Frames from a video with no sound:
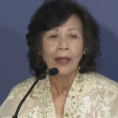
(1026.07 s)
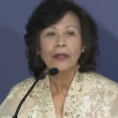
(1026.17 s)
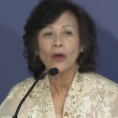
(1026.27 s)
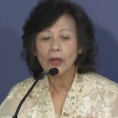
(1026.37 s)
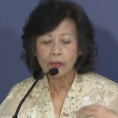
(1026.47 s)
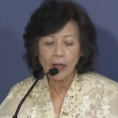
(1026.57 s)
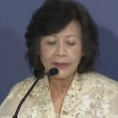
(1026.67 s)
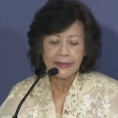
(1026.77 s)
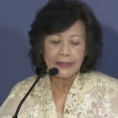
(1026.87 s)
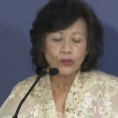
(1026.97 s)
Now,
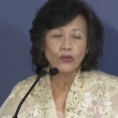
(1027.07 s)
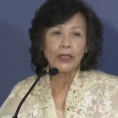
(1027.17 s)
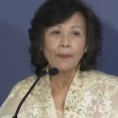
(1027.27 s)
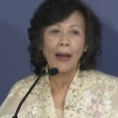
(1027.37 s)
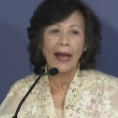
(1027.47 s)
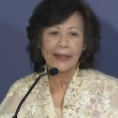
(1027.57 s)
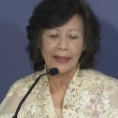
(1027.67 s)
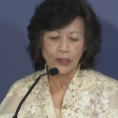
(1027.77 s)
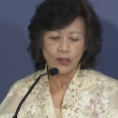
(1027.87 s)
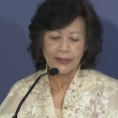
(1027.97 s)
across this three-part
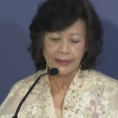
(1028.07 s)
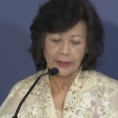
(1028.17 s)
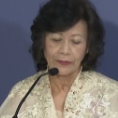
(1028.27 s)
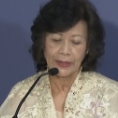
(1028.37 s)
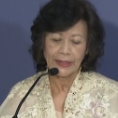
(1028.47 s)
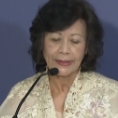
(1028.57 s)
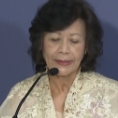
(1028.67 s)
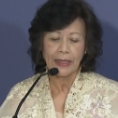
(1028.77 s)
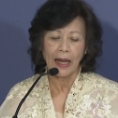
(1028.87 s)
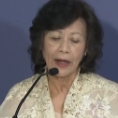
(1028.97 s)
lecture
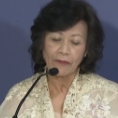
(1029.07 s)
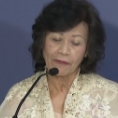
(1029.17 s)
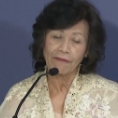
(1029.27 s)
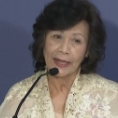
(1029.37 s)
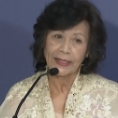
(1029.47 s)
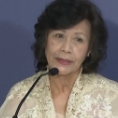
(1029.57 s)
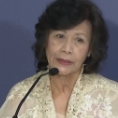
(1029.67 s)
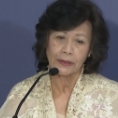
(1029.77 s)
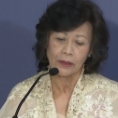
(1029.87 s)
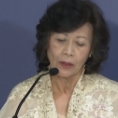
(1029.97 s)
series, I
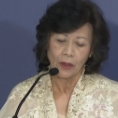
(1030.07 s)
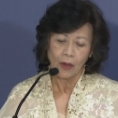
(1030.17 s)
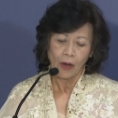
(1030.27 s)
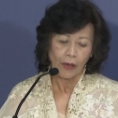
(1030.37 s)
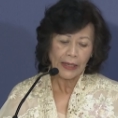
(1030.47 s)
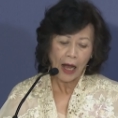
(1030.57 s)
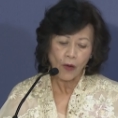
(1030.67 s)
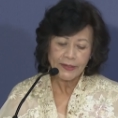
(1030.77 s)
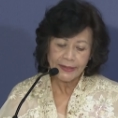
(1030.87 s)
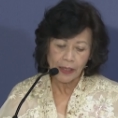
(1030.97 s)
reflected on
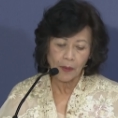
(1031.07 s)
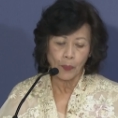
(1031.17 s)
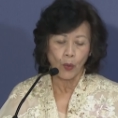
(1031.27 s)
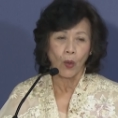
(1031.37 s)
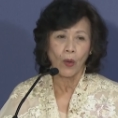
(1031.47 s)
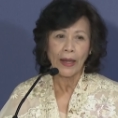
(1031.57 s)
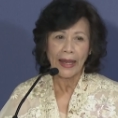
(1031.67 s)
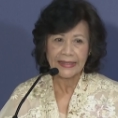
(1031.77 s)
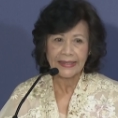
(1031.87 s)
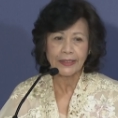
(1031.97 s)
how Singapore
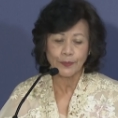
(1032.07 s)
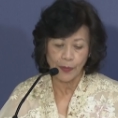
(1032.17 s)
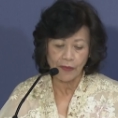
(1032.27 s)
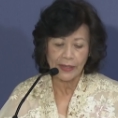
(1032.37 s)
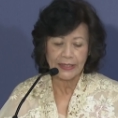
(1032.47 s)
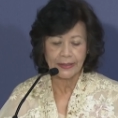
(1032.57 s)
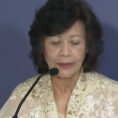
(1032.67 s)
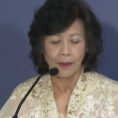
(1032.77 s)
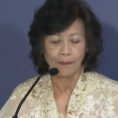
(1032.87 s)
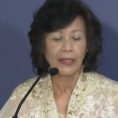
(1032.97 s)
has
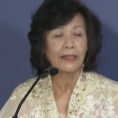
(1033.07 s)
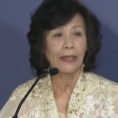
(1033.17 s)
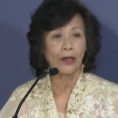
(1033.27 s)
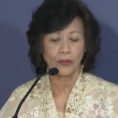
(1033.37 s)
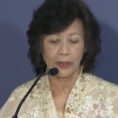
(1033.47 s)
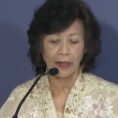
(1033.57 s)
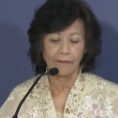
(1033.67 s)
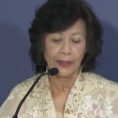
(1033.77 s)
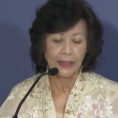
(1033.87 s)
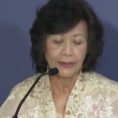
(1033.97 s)
experienced multilateral
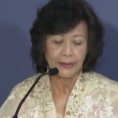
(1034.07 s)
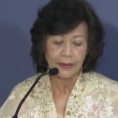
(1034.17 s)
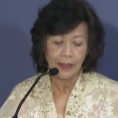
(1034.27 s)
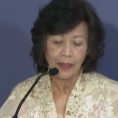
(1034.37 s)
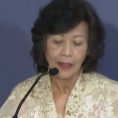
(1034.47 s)
governance